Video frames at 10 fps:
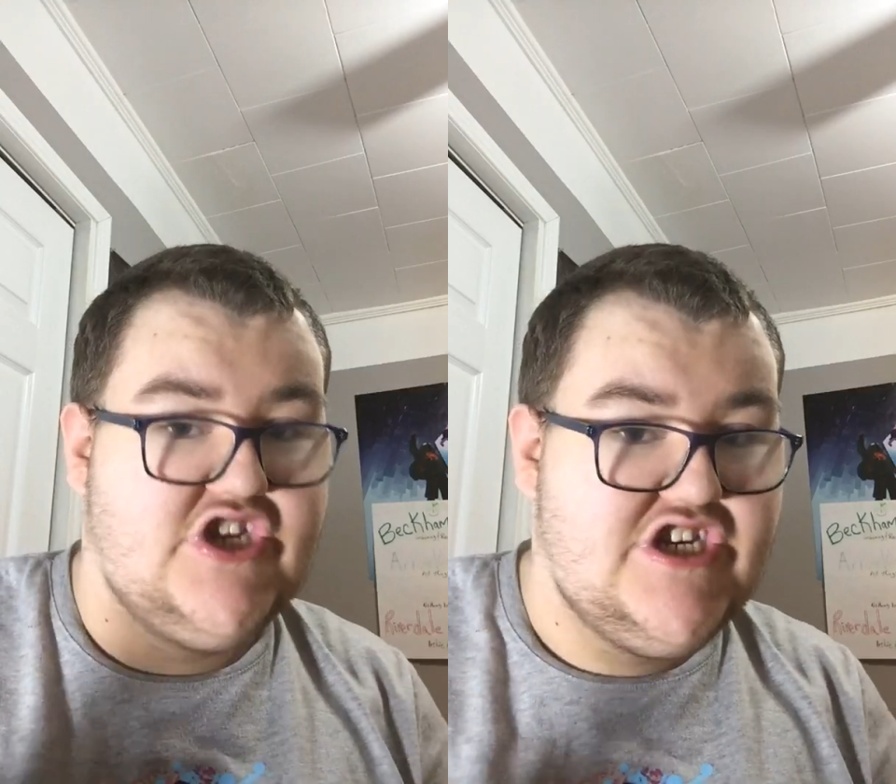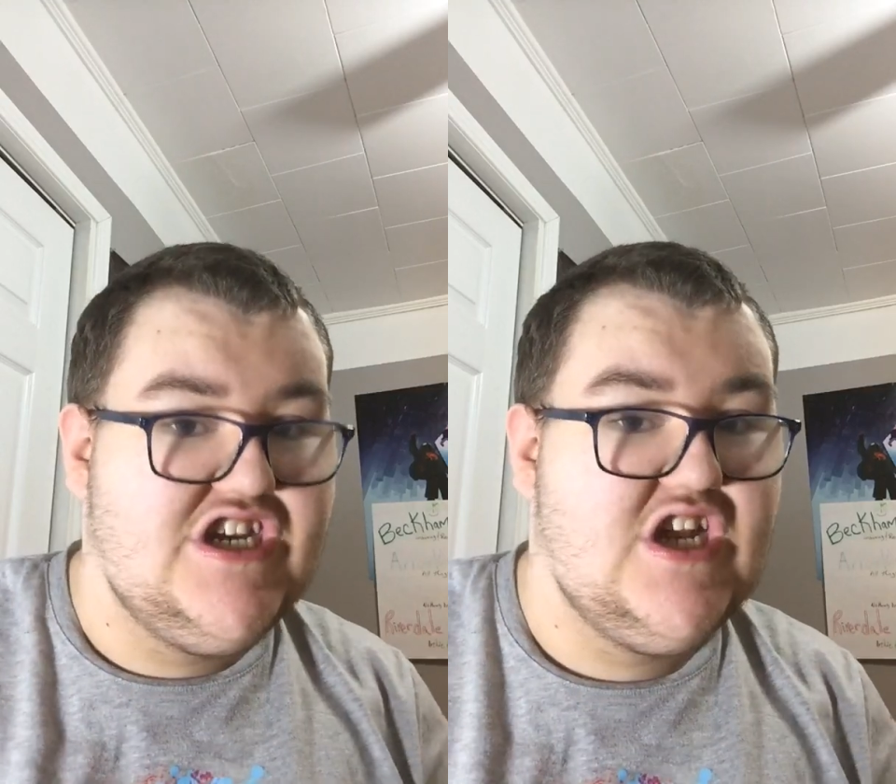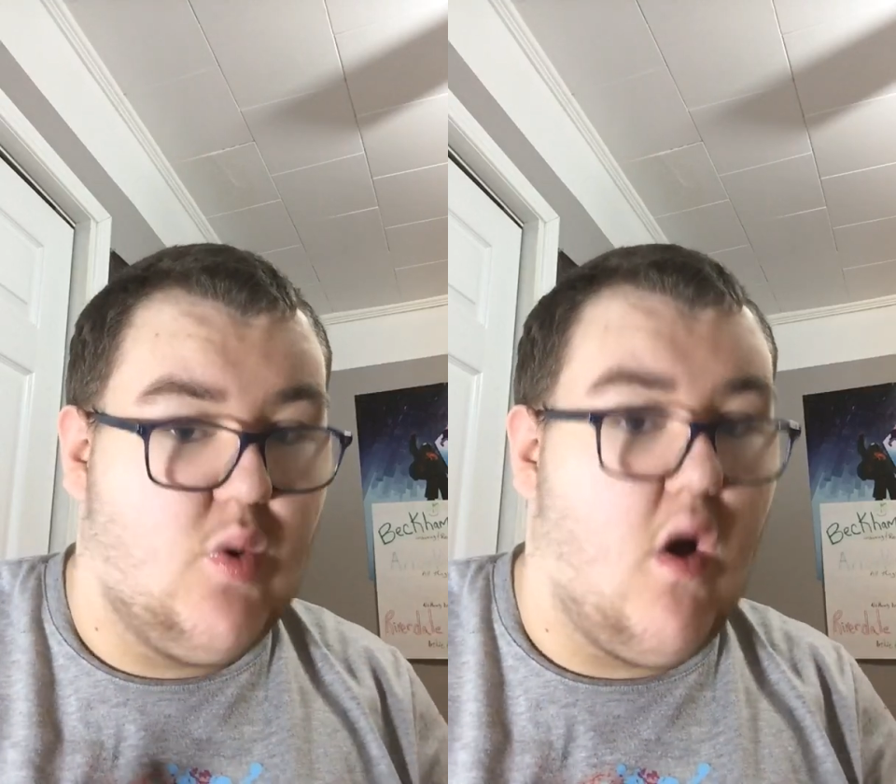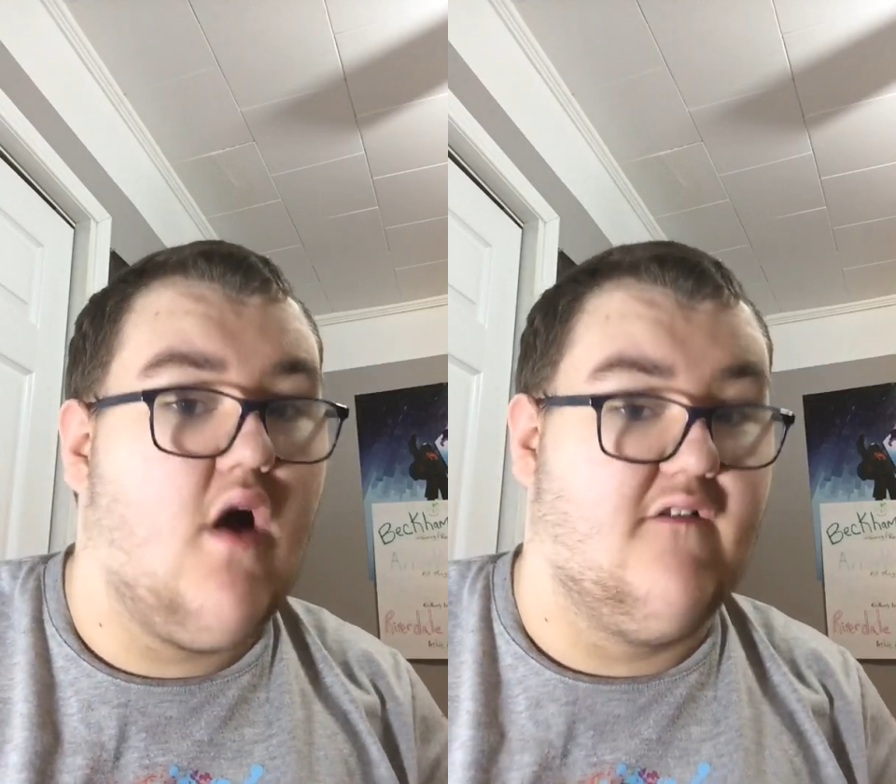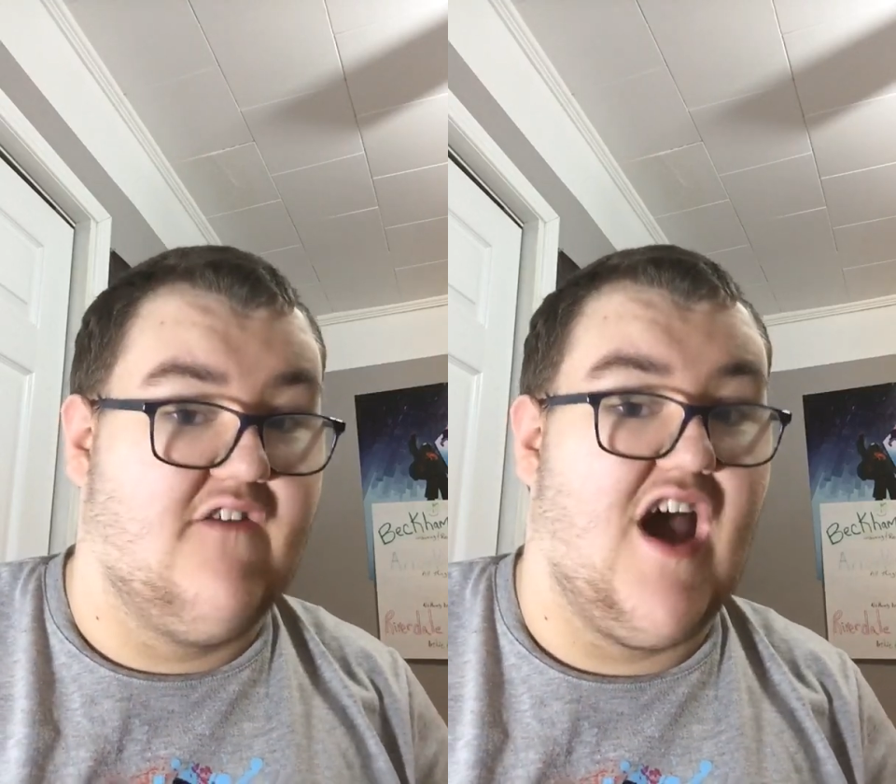she
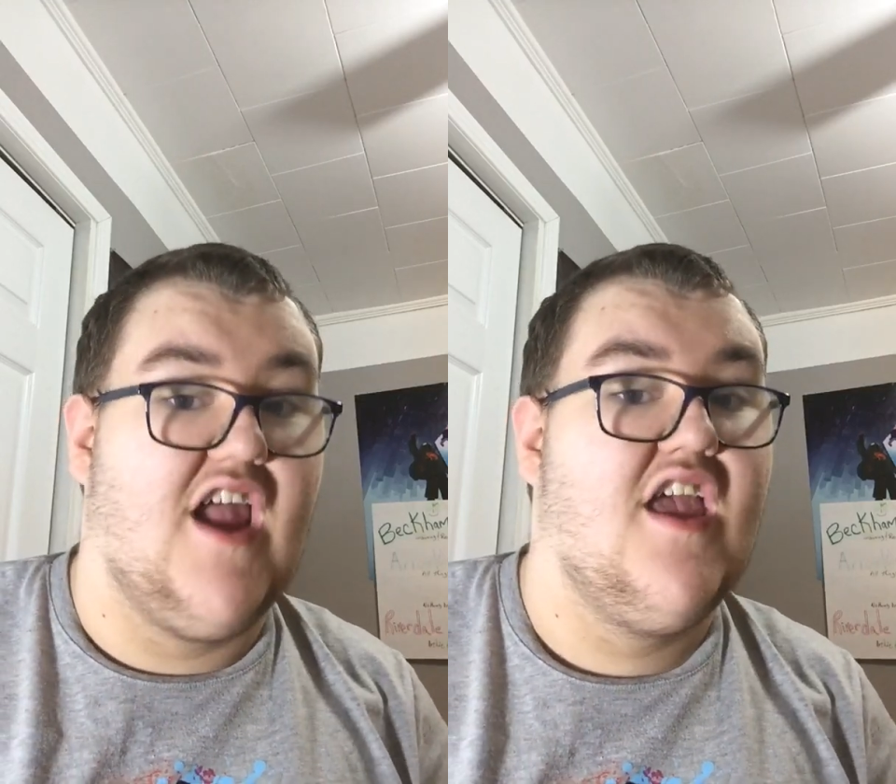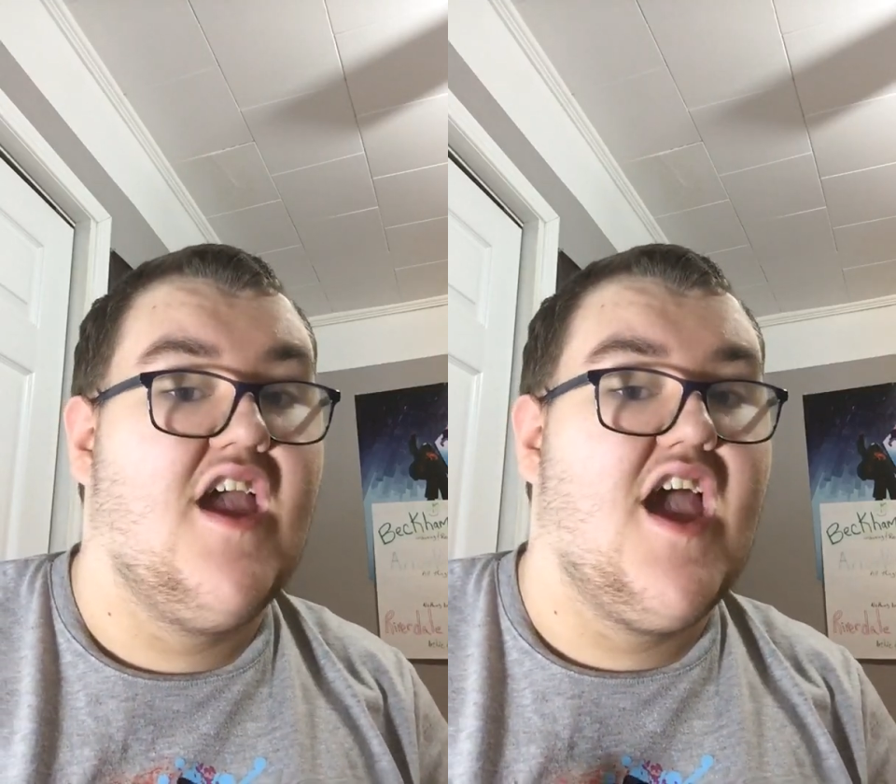qualified.